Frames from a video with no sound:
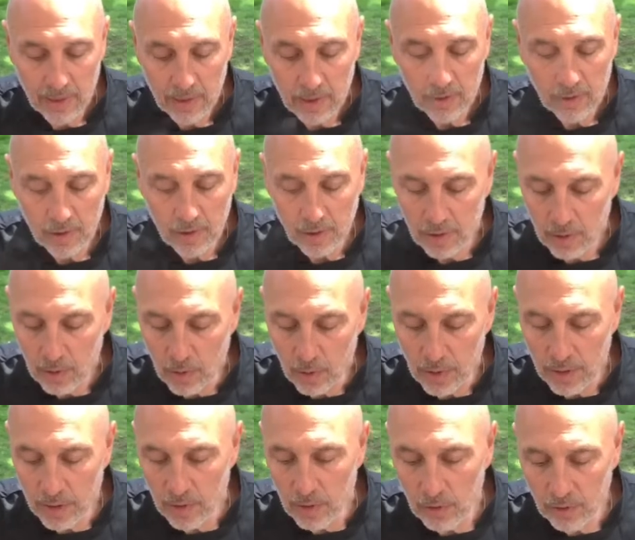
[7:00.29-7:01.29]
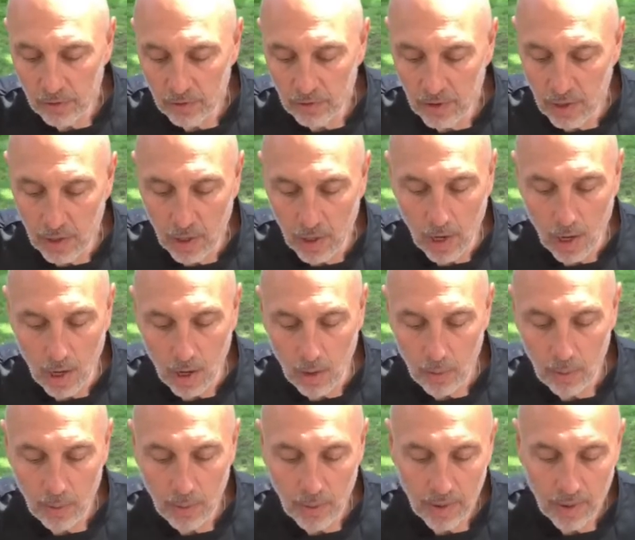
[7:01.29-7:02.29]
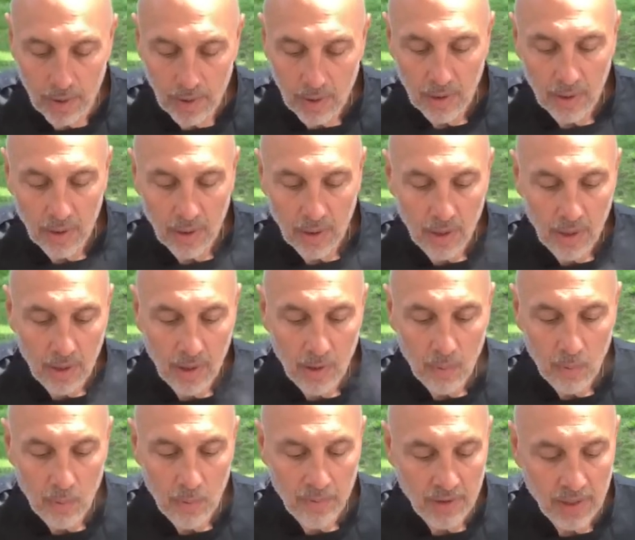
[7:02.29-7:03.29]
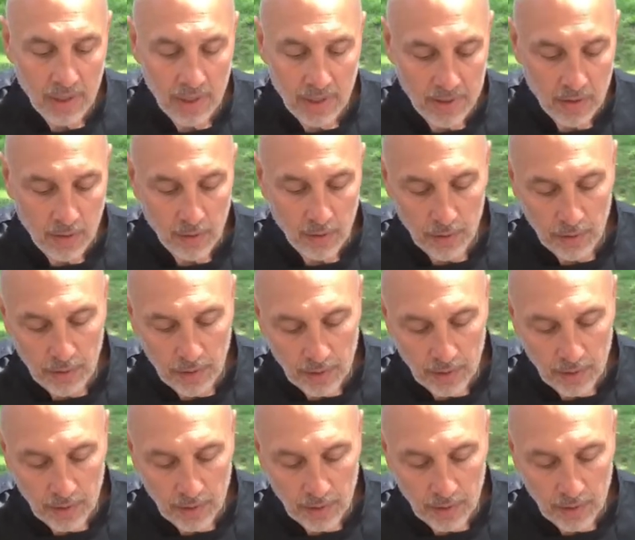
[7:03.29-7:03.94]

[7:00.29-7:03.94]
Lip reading: so you cook it nice and low with the lid on.